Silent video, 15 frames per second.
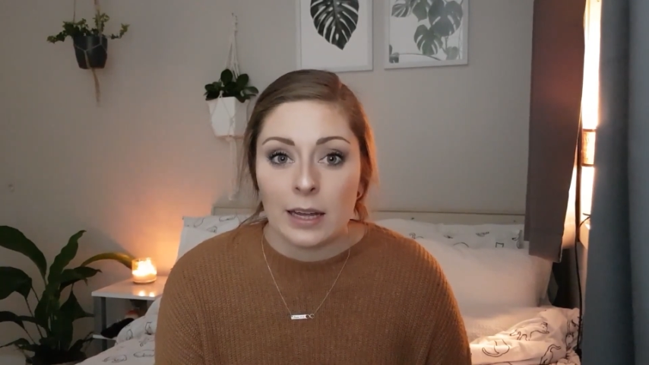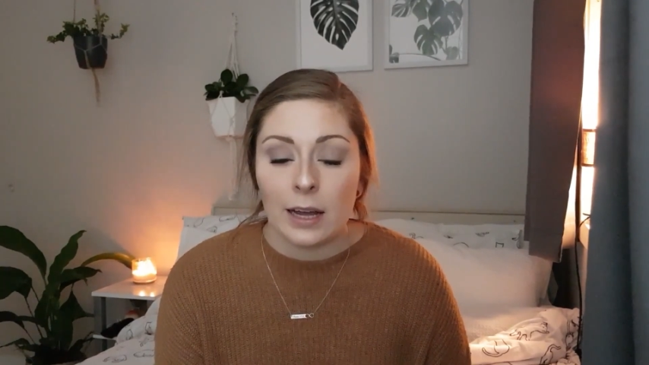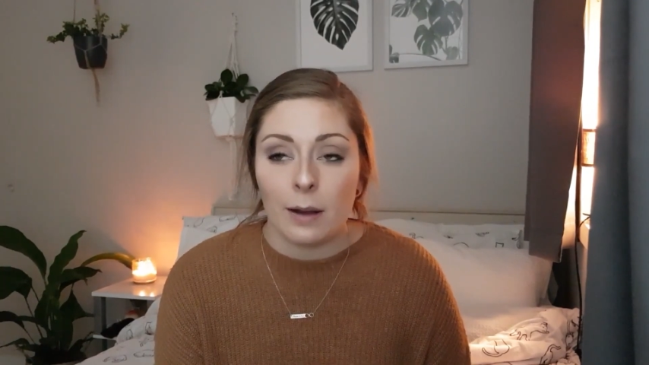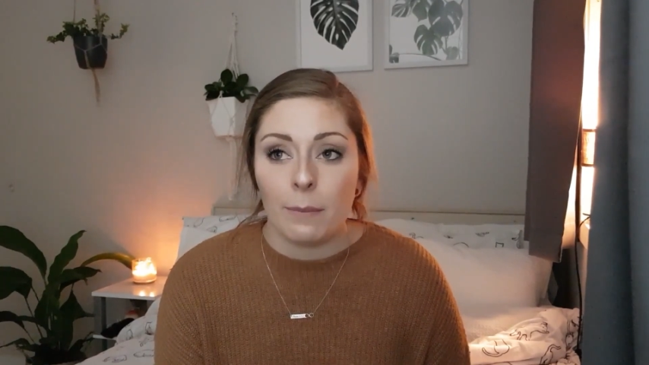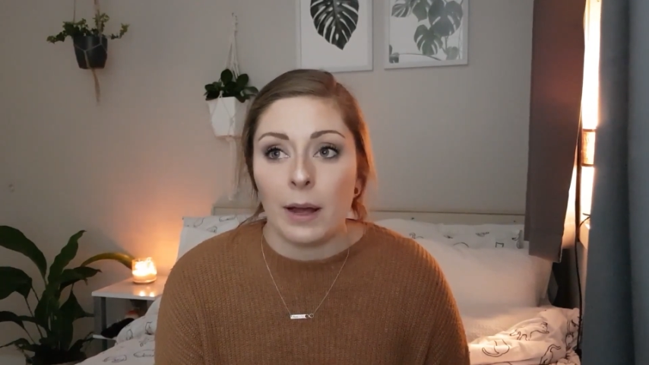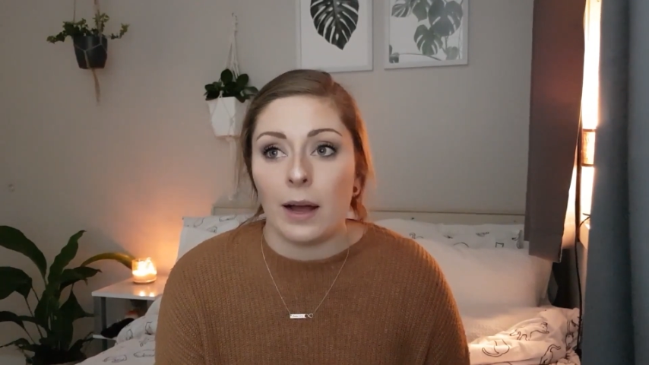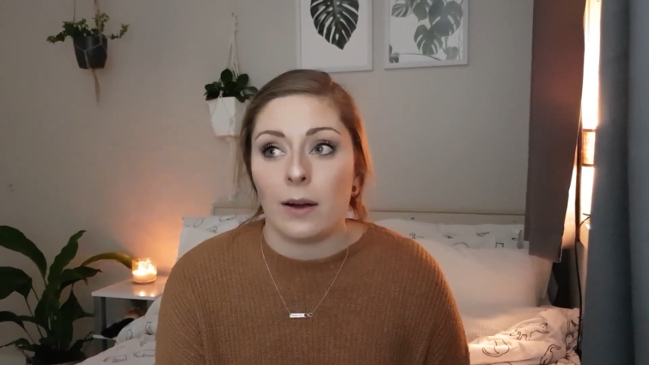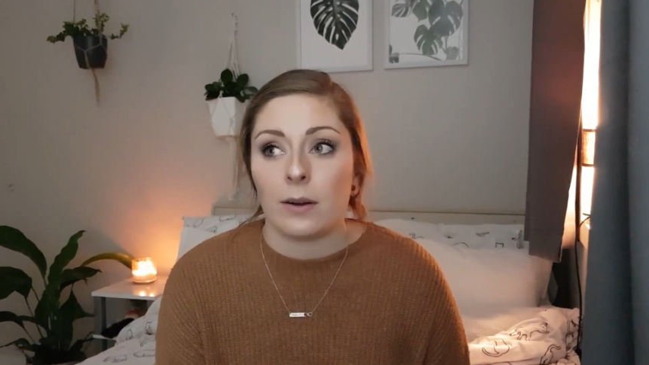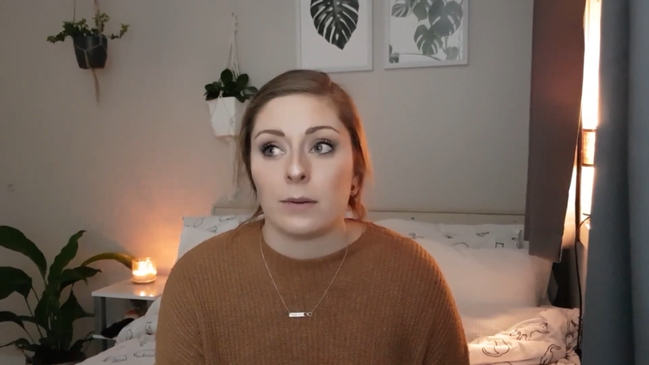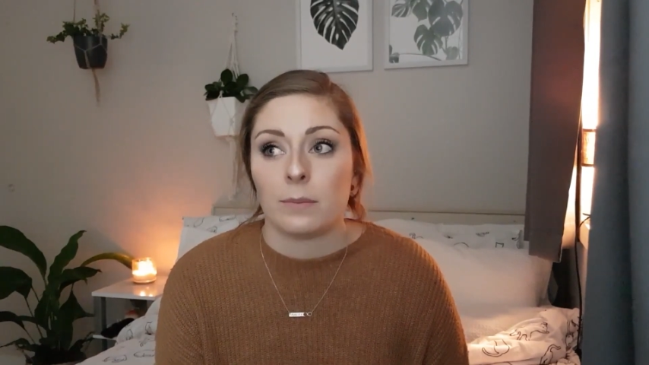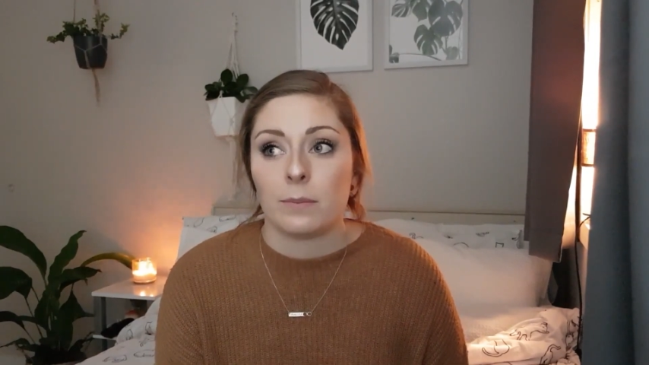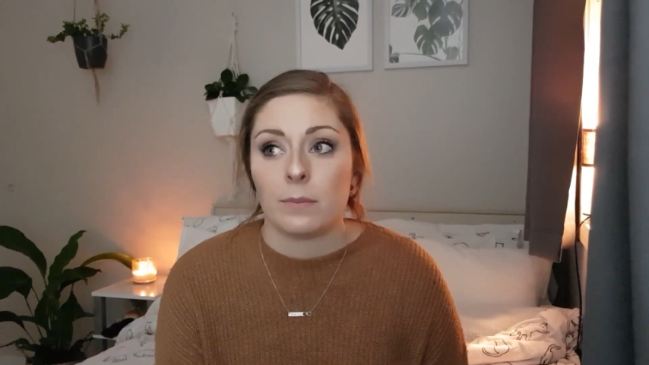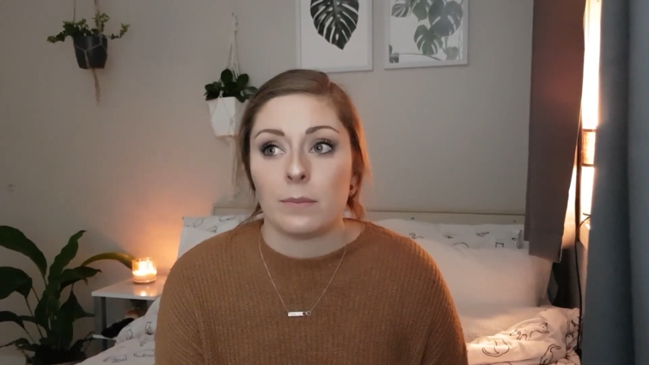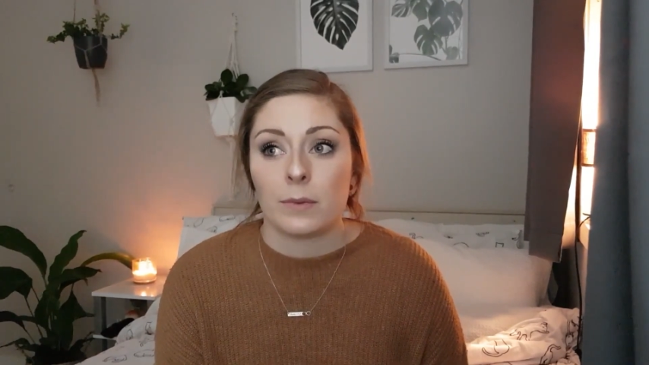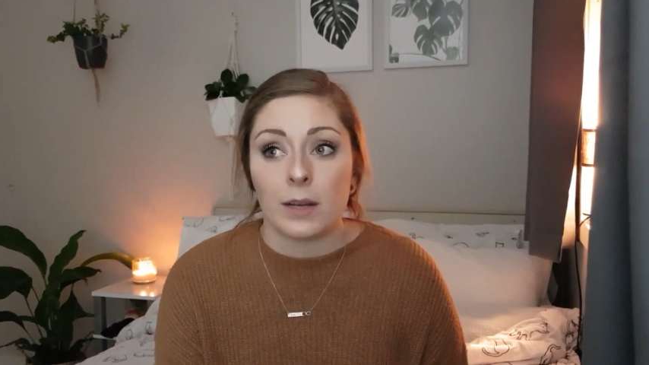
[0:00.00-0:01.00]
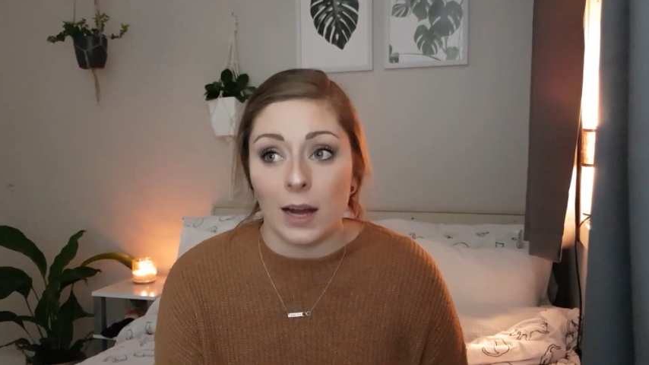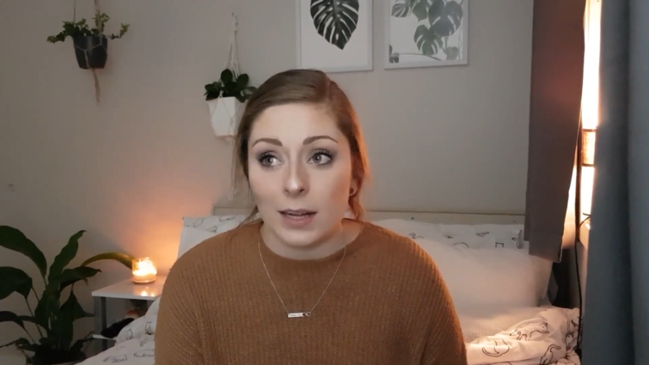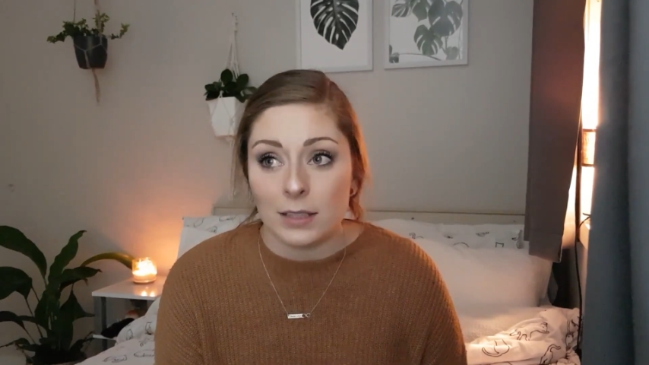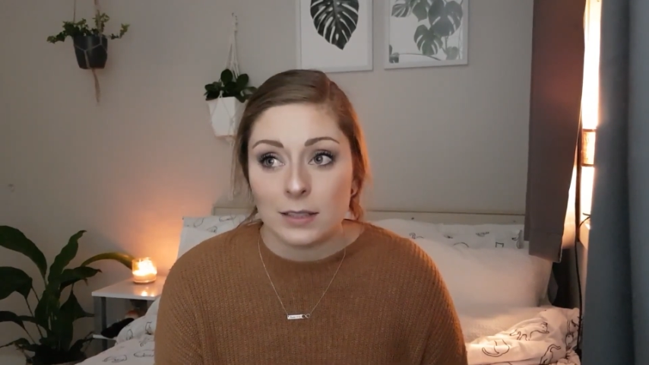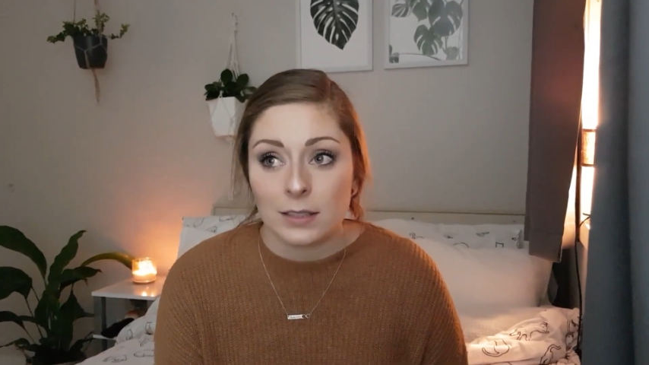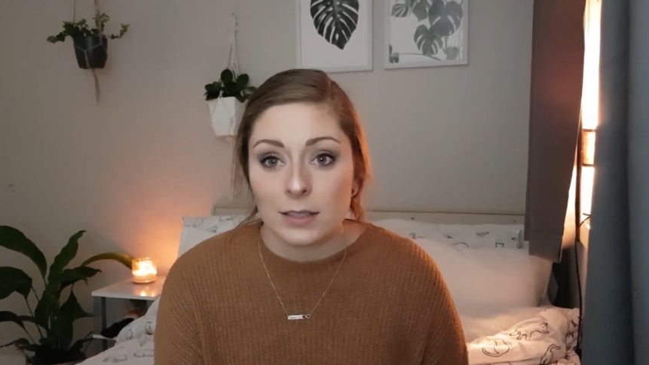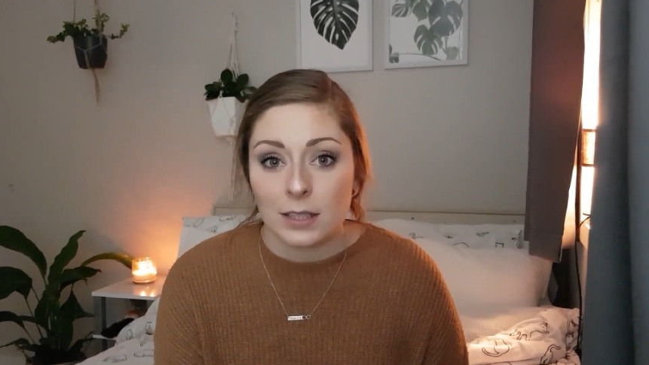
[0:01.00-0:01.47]
about
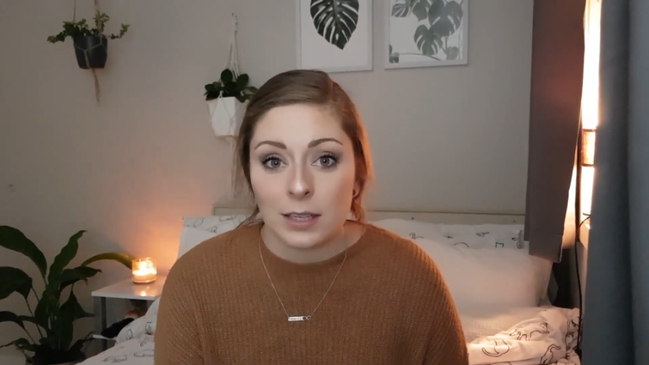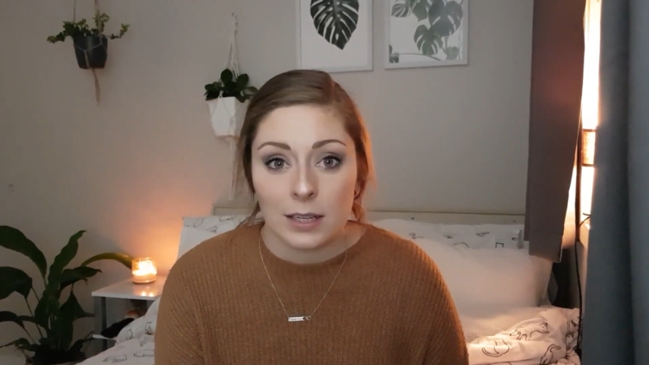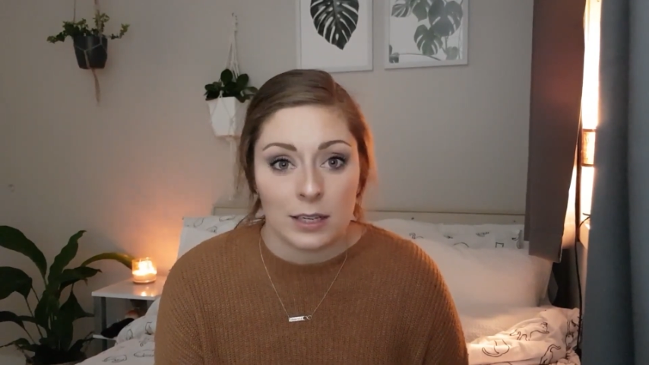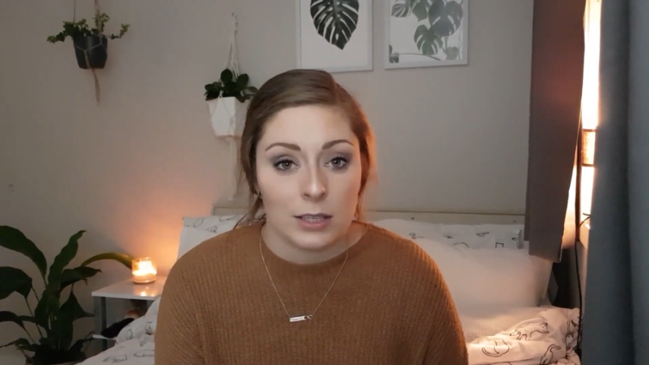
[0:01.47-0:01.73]
guns.